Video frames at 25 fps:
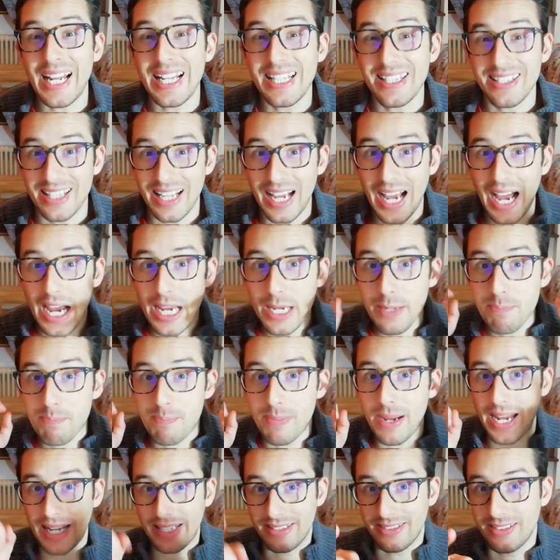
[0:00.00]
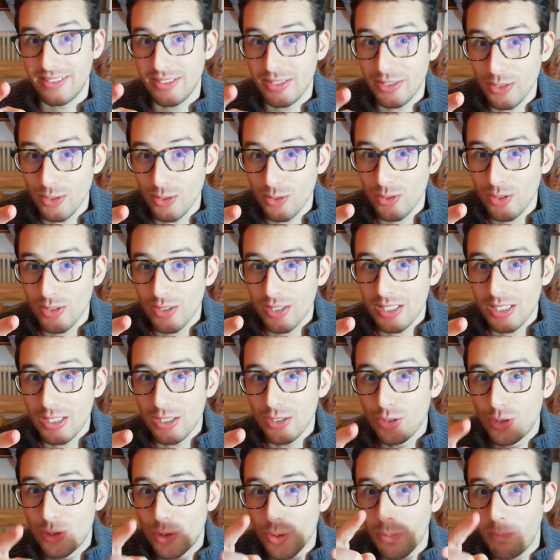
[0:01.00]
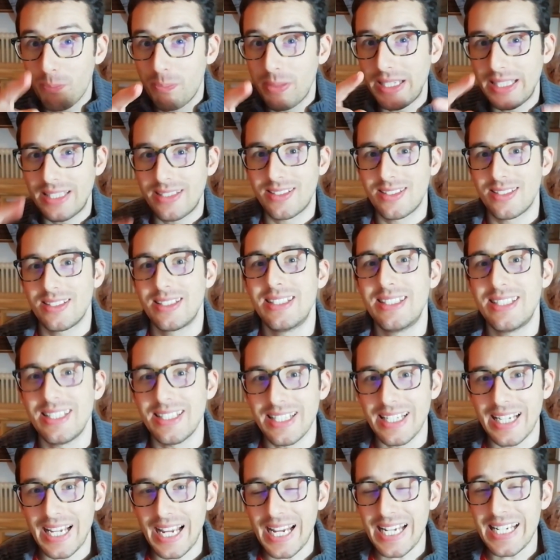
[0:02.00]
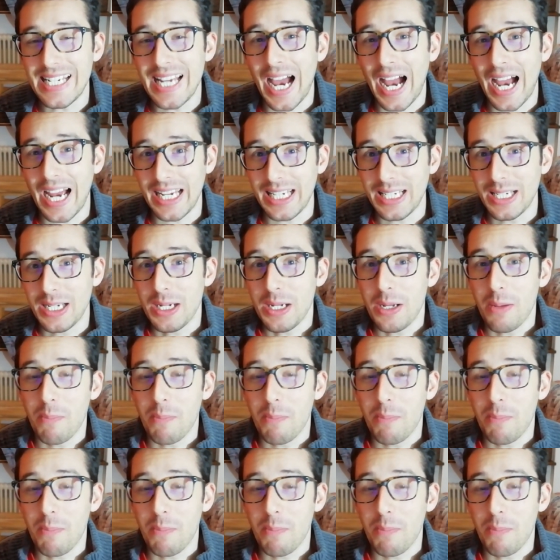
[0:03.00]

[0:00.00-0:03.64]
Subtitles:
and I bet you to beat the AI,